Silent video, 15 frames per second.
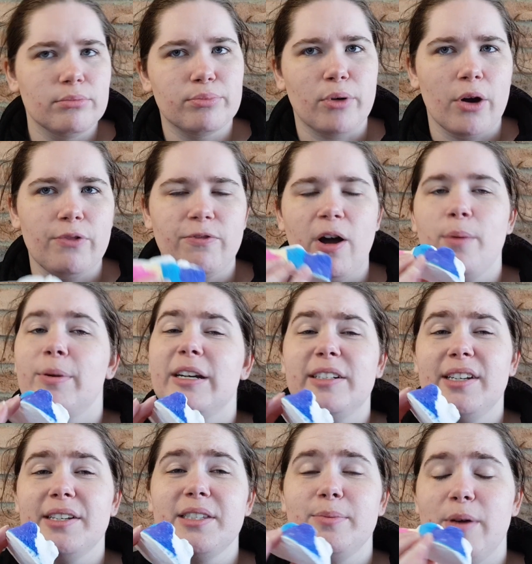profile, but it
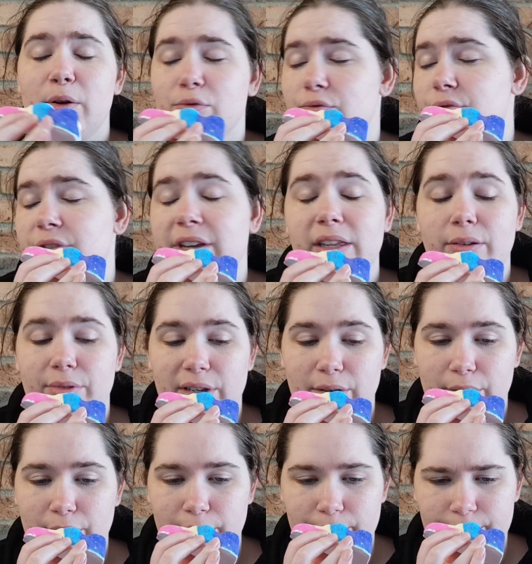does smell really, really
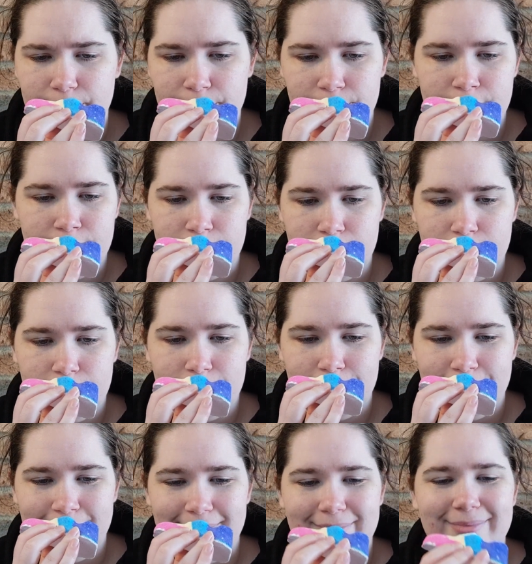good.
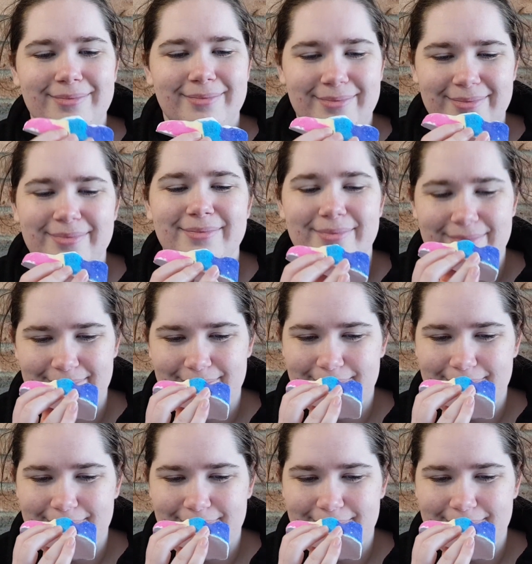Mm.